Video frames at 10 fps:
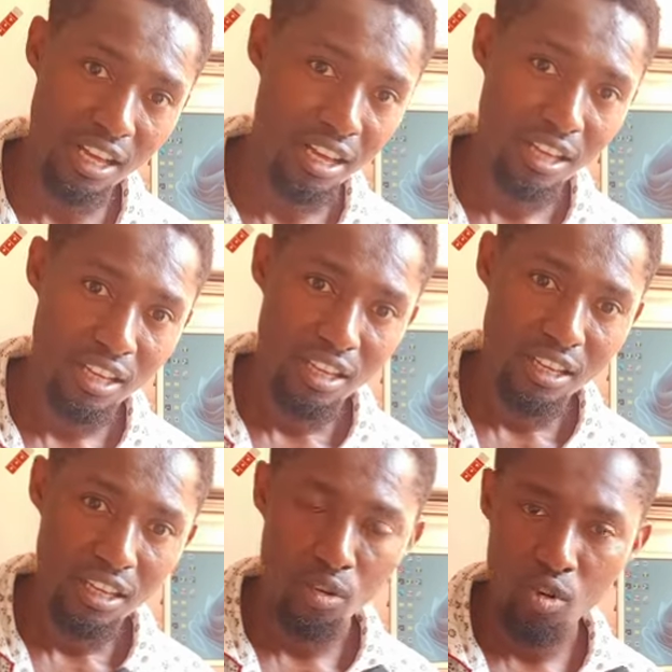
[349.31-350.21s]

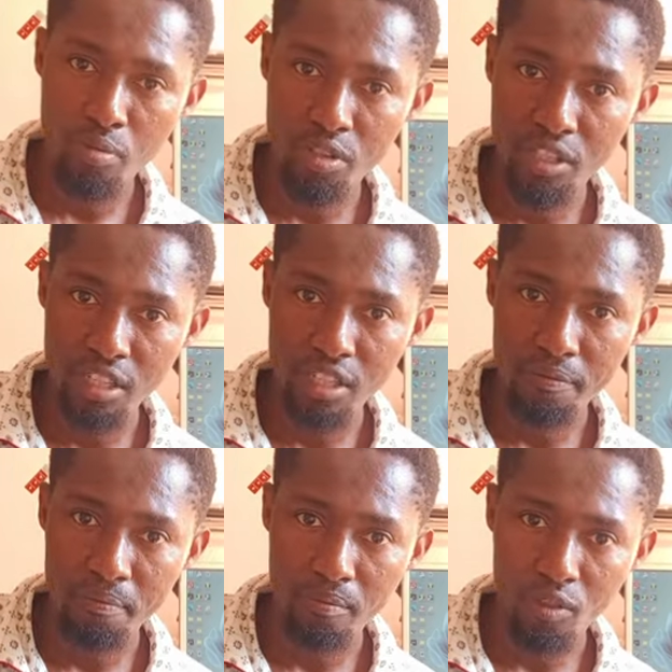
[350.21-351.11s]
a low budget
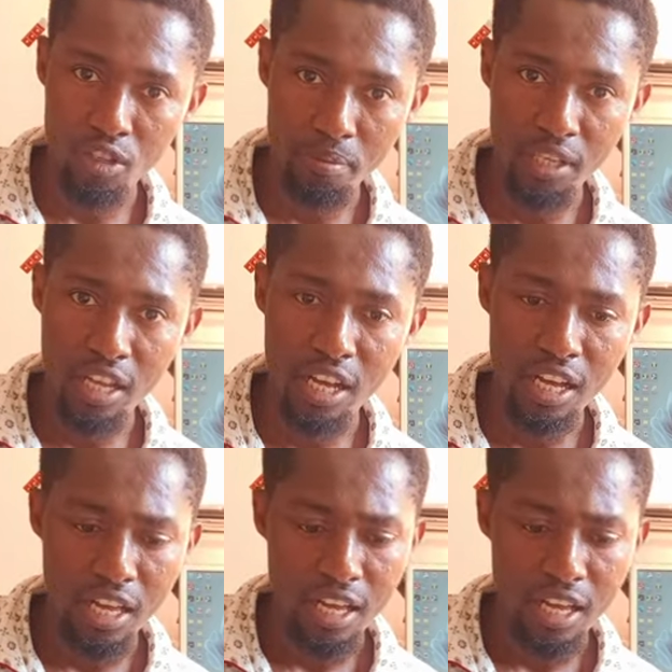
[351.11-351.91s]
speaker,